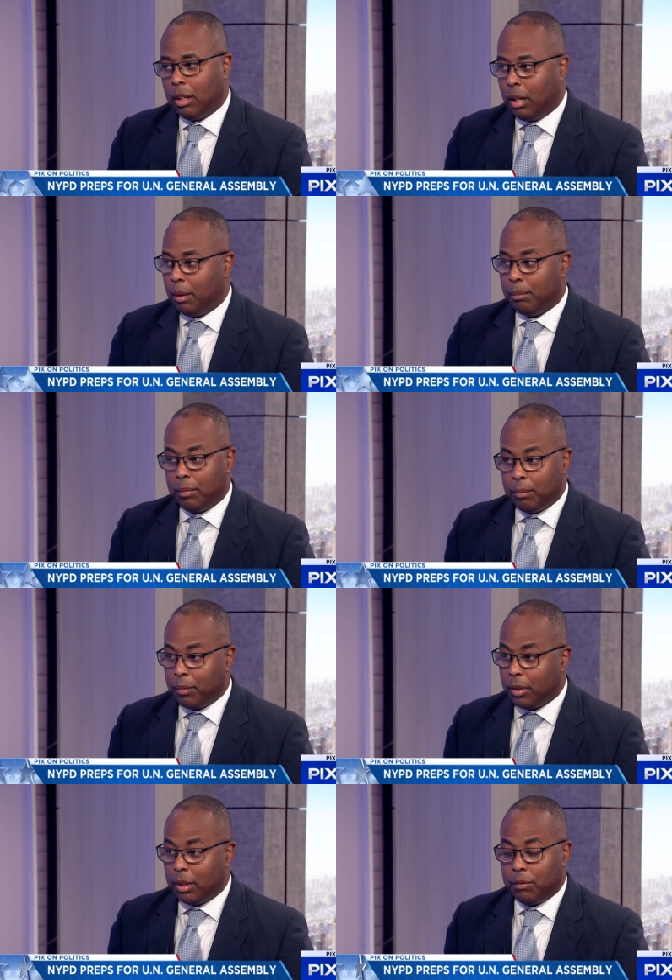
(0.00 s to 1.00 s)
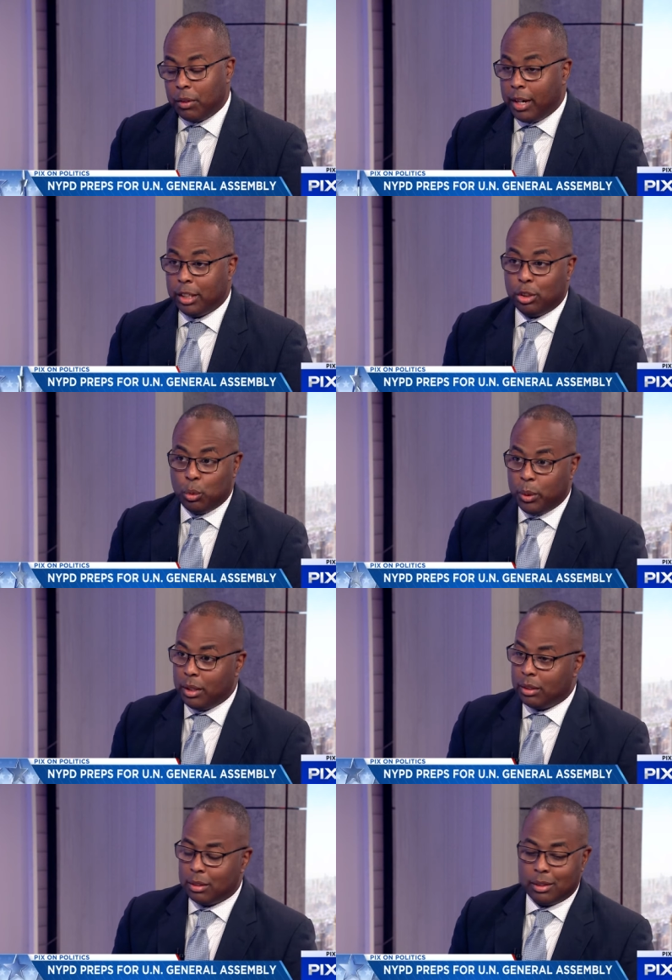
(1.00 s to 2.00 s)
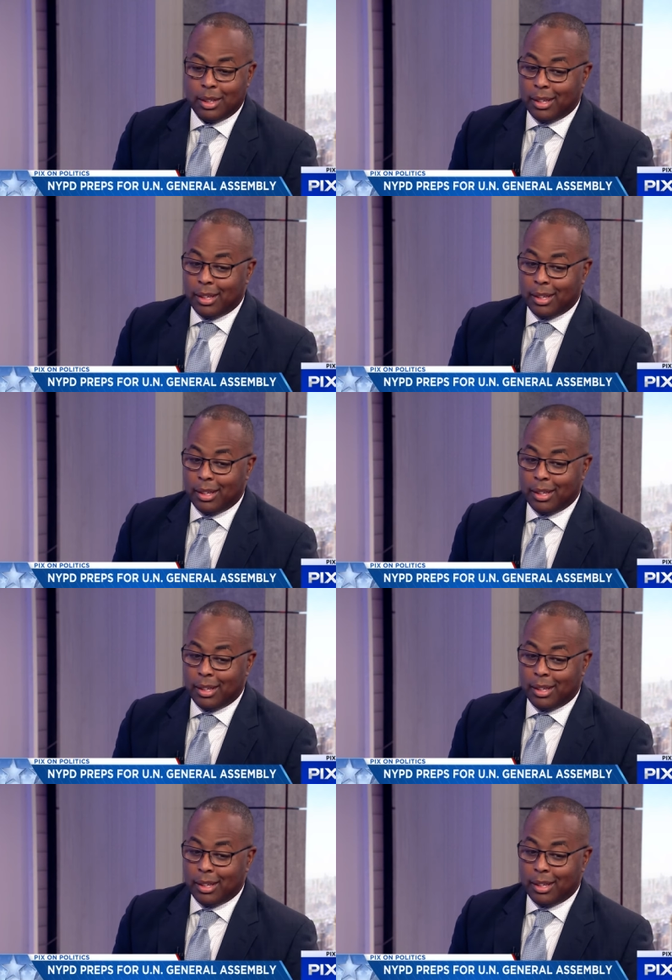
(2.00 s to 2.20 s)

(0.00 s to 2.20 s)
Um, for the next two weeks,